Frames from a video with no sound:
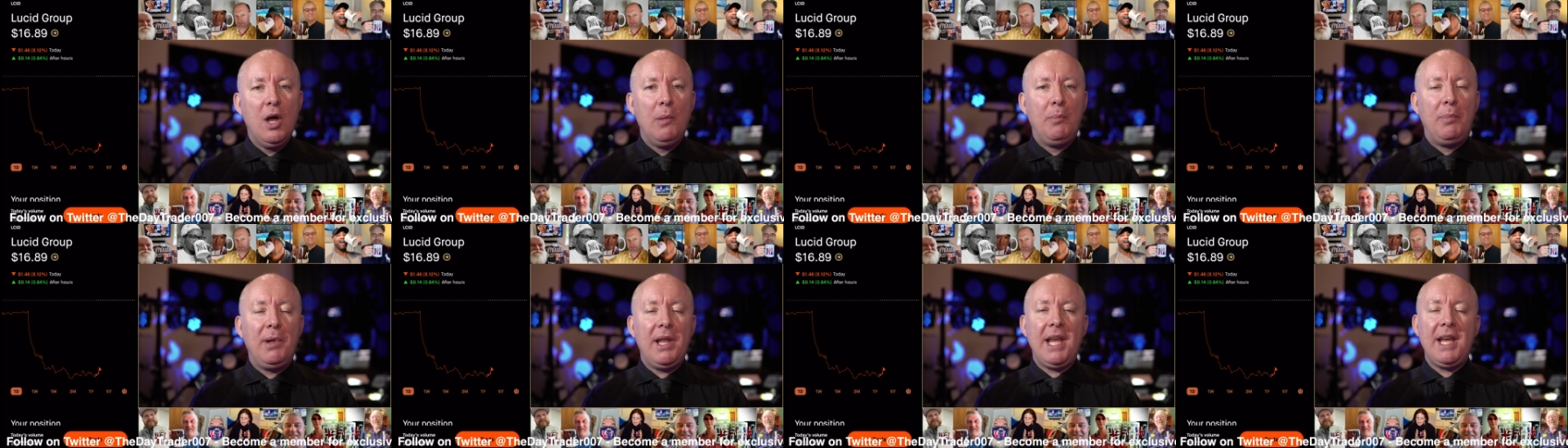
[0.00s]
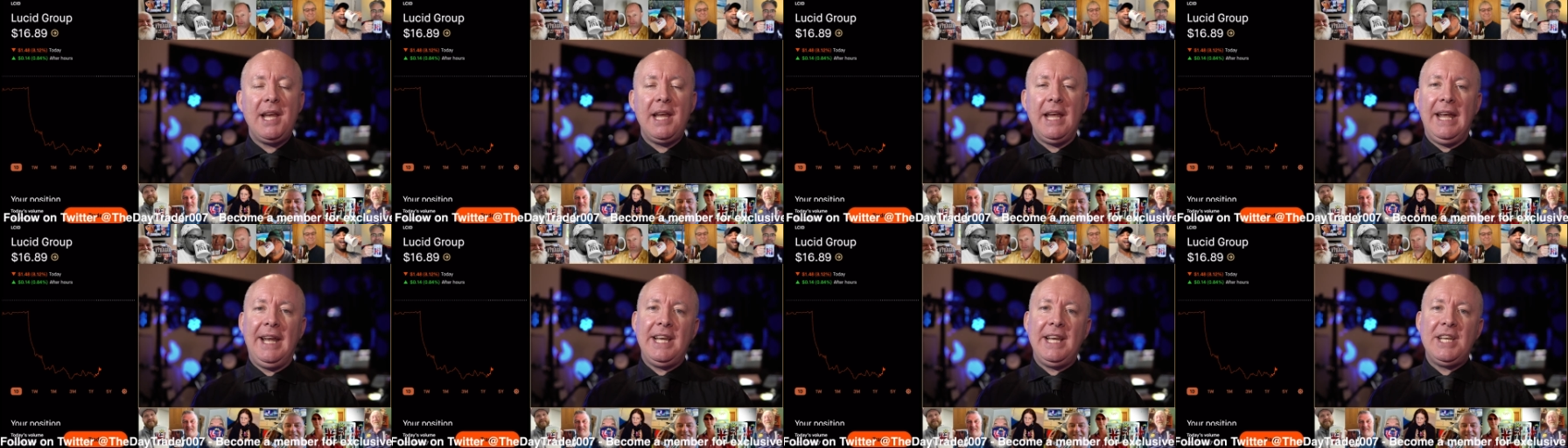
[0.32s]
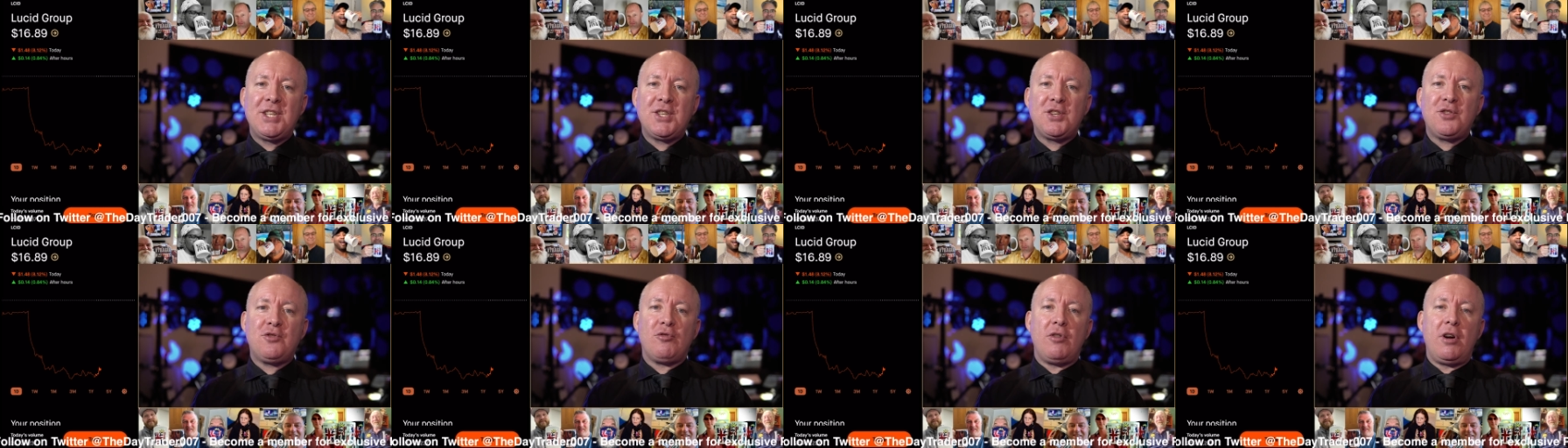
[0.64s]
but it
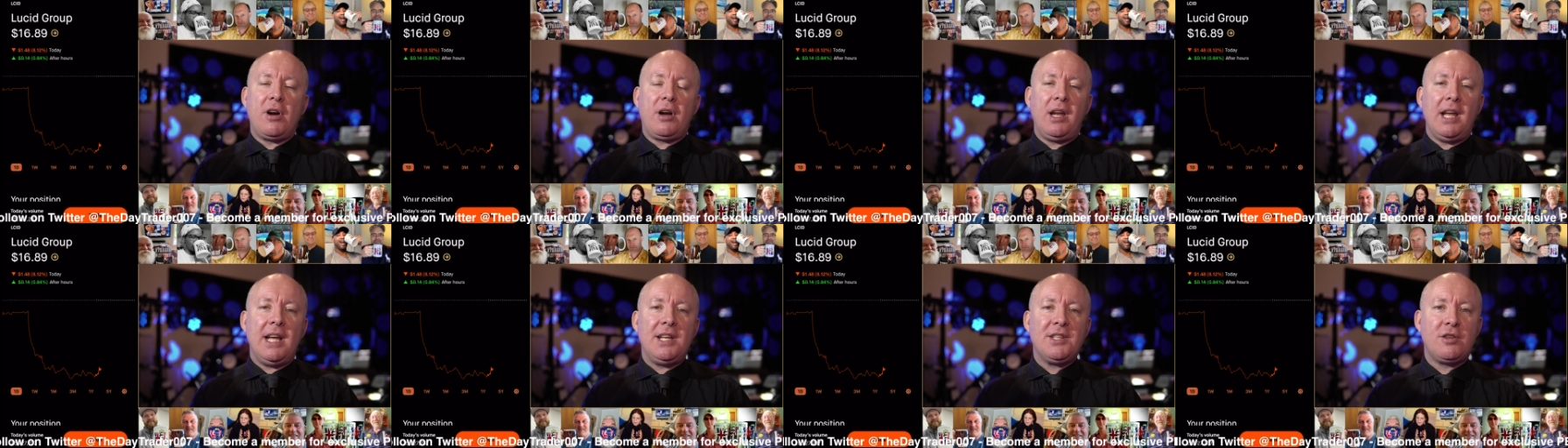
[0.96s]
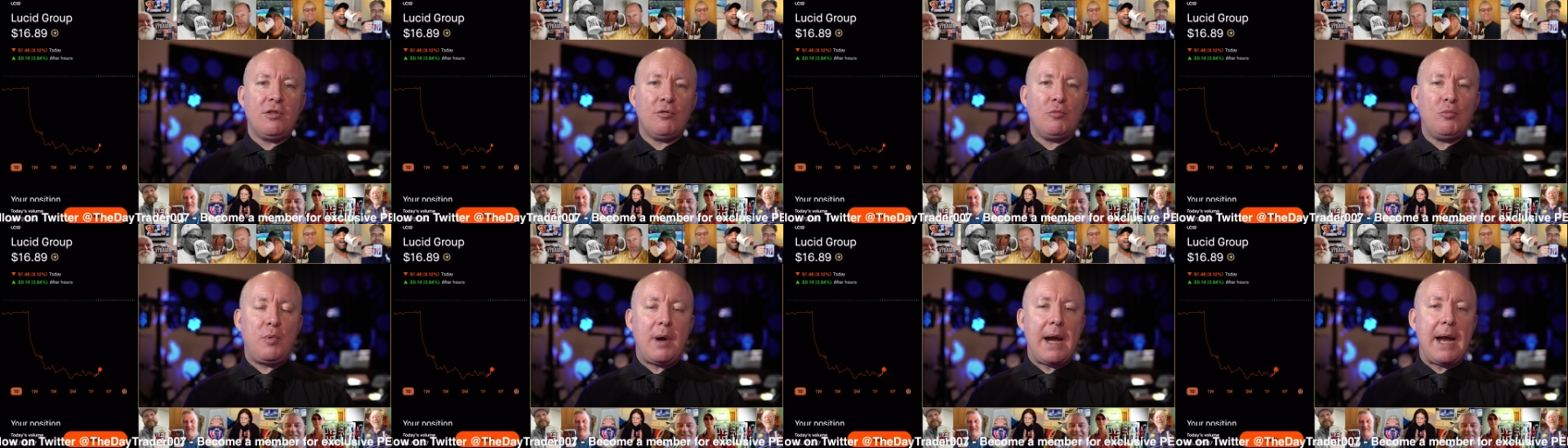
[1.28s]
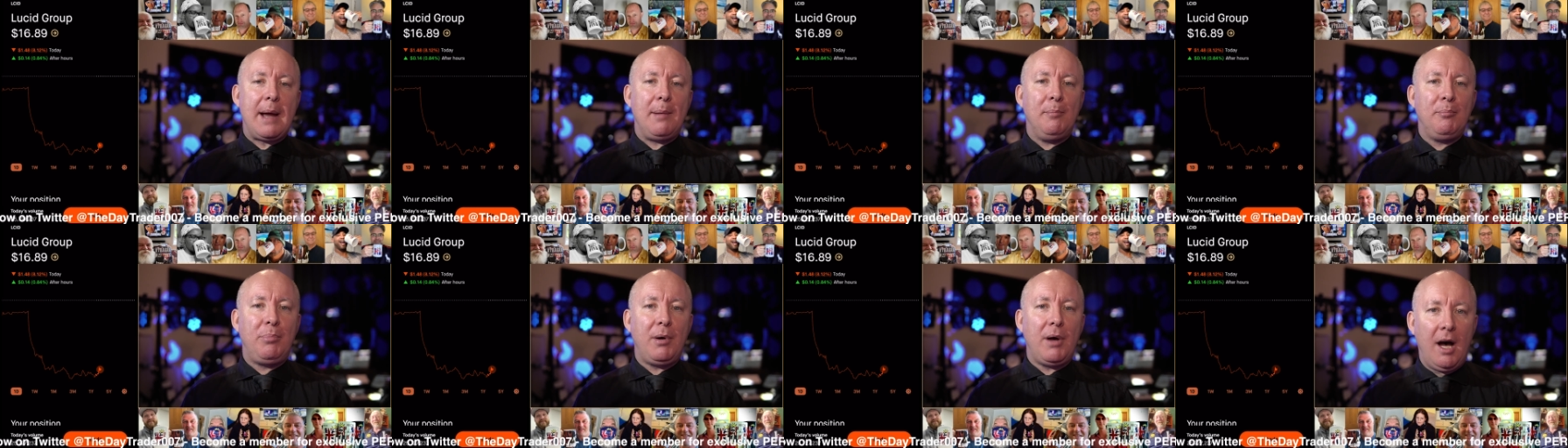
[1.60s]
is struggling to
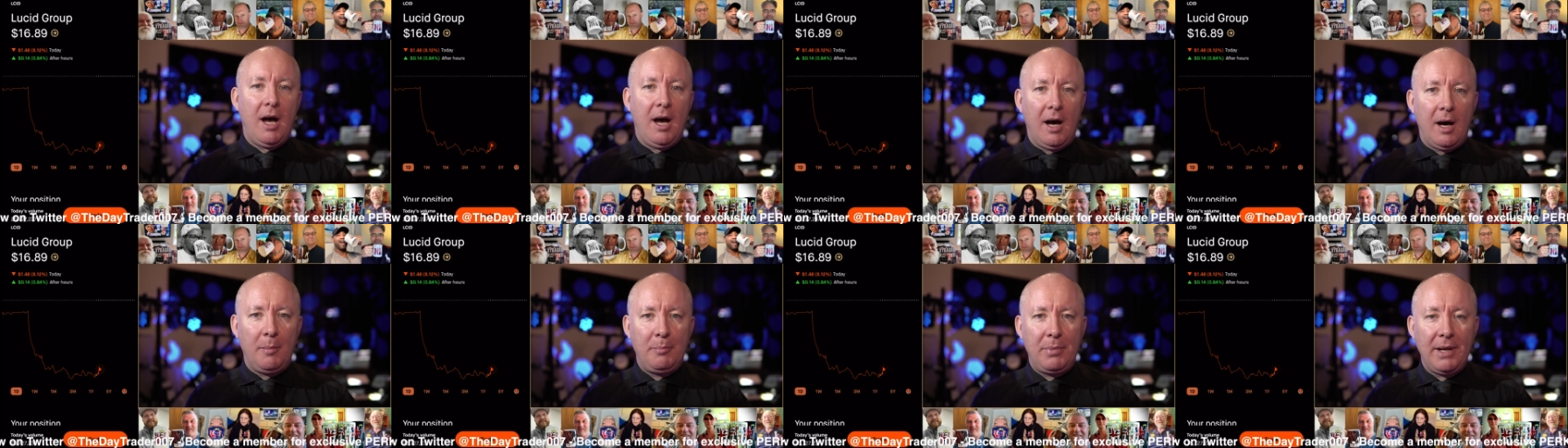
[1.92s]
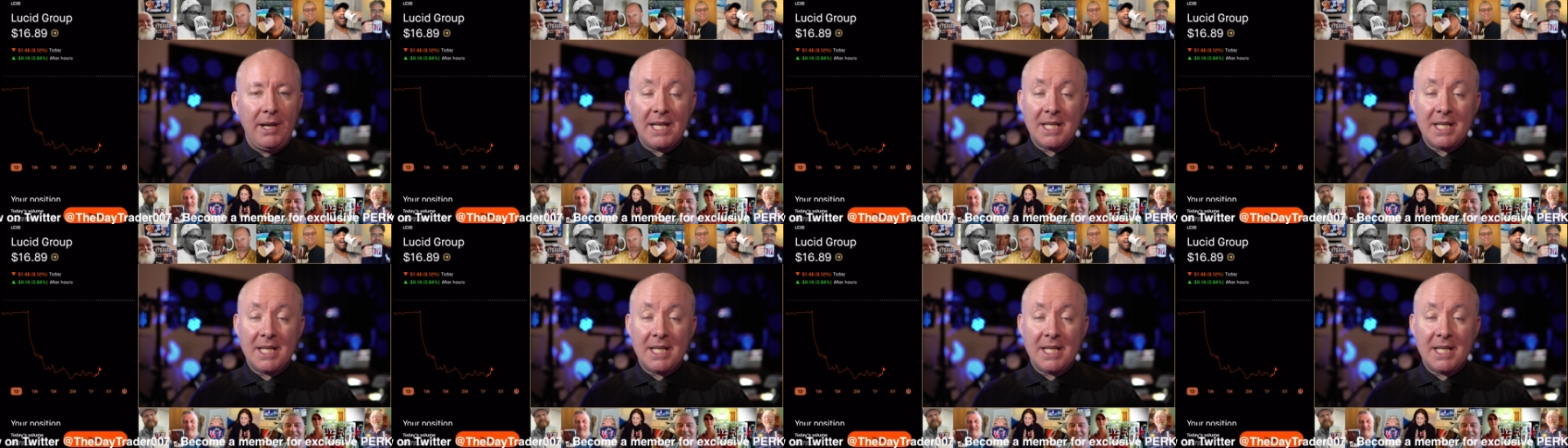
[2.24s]
ramp up.